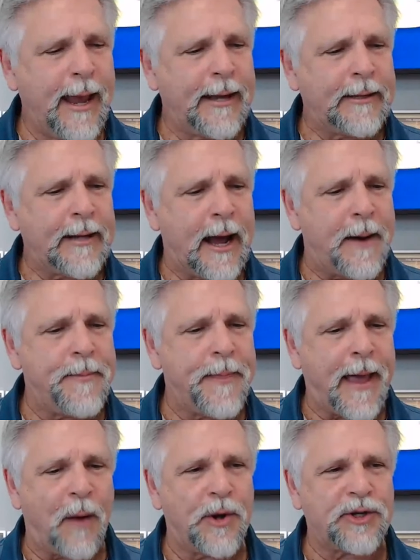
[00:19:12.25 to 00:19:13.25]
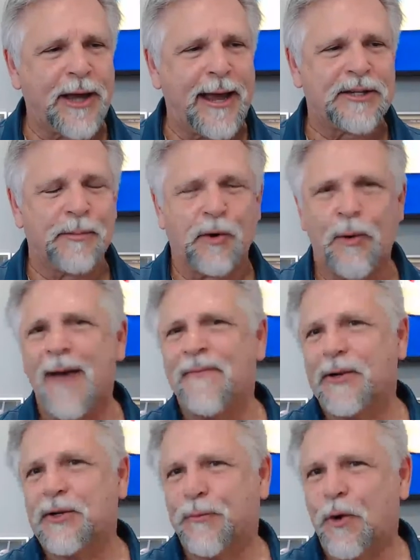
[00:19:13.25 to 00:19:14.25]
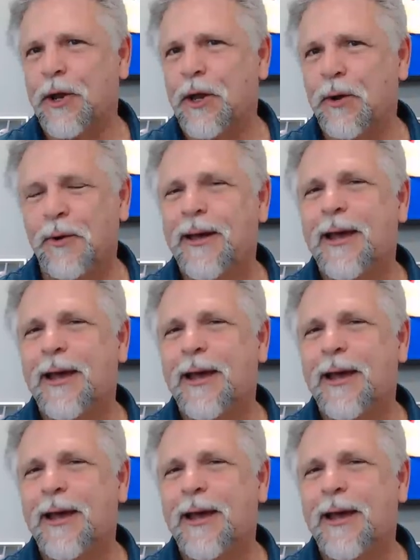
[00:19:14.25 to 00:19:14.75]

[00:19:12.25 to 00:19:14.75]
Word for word: And um, I wish I had some graphics for you.